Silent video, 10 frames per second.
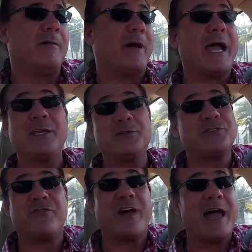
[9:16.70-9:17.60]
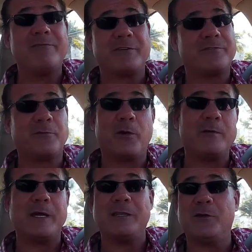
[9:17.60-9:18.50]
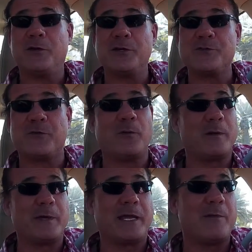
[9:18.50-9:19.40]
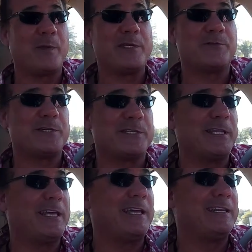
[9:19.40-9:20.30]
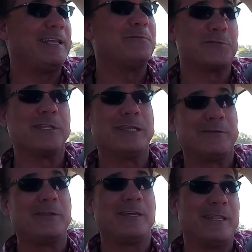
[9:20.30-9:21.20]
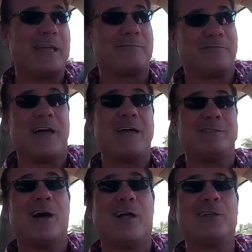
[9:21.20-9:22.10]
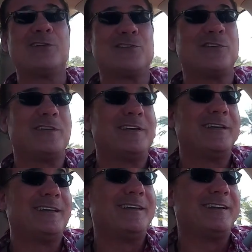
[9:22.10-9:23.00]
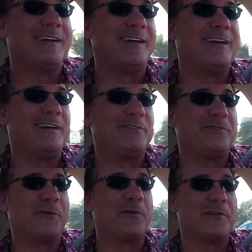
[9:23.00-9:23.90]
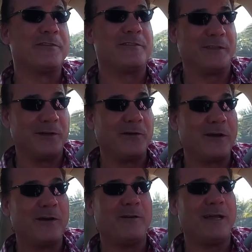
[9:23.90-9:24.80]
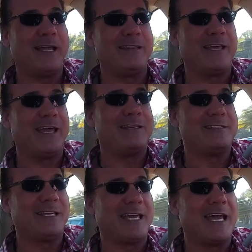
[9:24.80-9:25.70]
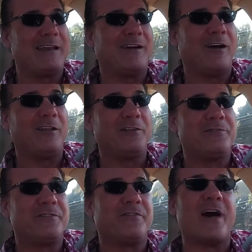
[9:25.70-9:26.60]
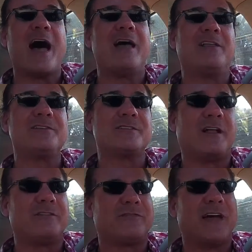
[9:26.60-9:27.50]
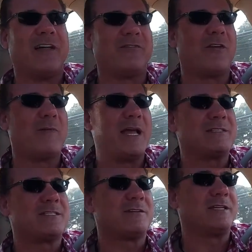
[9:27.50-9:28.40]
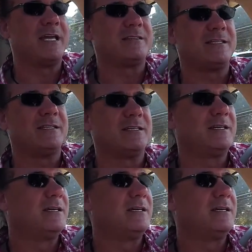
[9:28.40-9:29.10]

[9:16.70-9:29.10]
I used Fiverr for one of my logos for one of my companies recently, and it was literally like $5 for the logo, and then to get all of the files, all the file formats, so like the